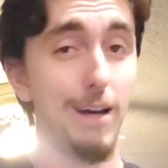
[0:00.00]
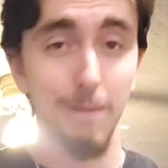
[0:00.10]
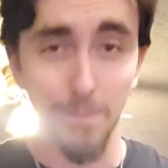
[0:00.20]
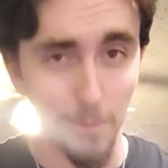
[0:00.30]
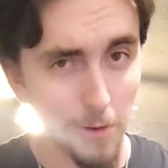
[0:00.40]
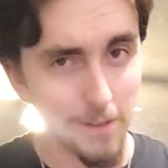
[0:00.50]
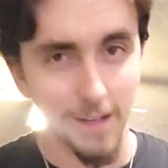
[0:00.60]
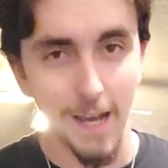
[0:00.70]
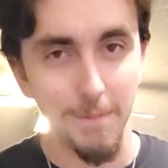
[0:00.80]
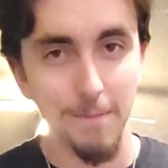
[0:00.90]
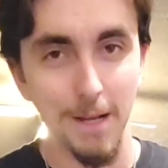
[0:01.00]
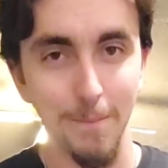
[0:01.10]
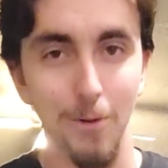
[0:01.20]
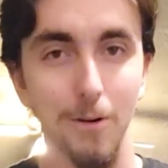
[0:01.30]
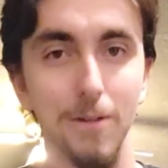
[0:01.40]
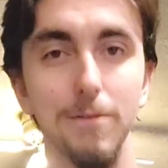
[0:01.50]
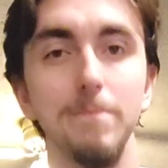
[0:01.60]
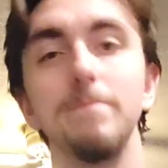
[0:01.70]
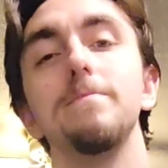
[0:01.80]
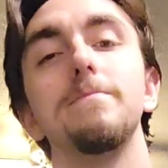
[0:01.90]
I'll be more than happy to make more of them.